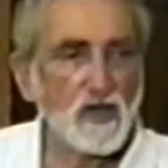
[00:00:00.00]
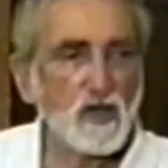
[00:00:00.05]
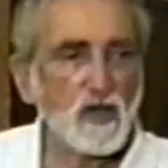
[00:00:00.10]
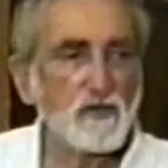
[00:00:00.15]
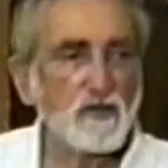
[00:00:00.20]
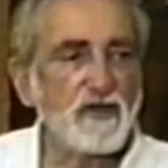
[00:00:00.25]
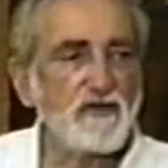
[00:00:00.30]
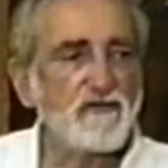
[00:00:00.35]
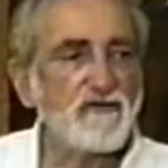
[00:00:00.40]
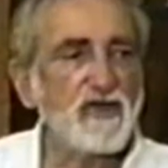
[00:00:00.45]

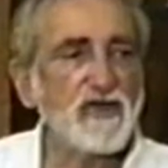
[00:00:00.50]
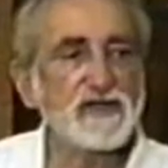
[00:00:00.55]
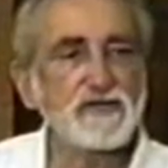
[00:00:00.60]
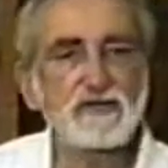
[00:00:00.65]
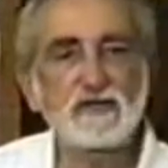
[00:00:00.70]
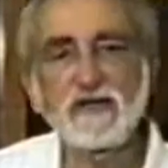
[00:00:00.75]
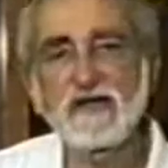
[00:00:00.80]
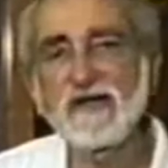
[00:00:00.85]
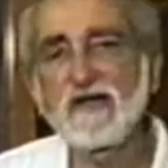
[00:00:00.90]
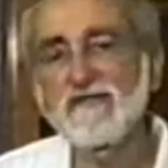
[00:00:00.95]
a
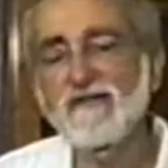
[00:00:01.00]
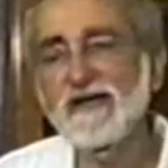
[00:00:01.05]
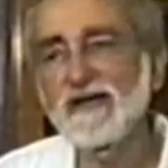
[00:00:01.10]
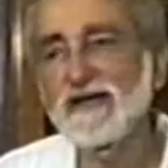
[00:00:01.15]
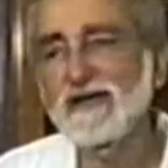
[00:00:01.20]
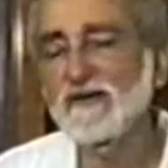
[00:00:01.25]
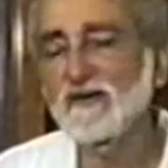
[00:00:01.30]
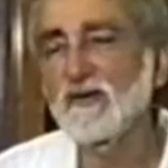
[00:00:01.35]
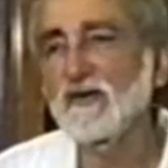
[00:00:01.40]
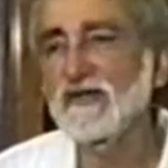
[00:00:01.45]
reflection I've
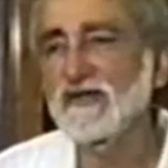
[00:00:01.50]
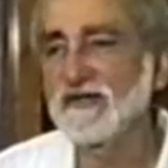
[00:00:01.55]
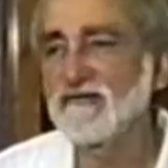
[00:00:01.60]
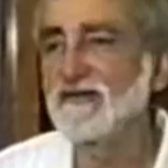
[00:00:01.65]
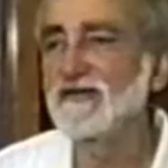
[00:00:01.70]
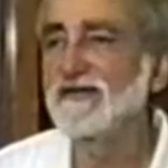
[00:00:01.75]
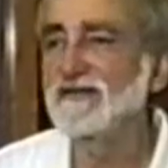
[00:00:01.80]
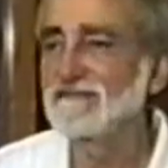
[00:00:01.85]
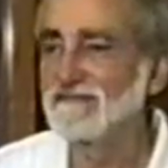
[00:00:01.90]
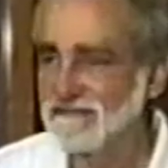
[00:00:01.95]
had all
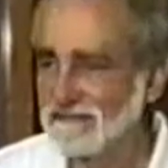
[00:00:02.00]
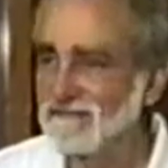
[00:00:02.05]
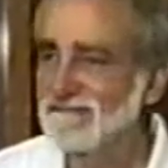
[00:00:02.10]
evening.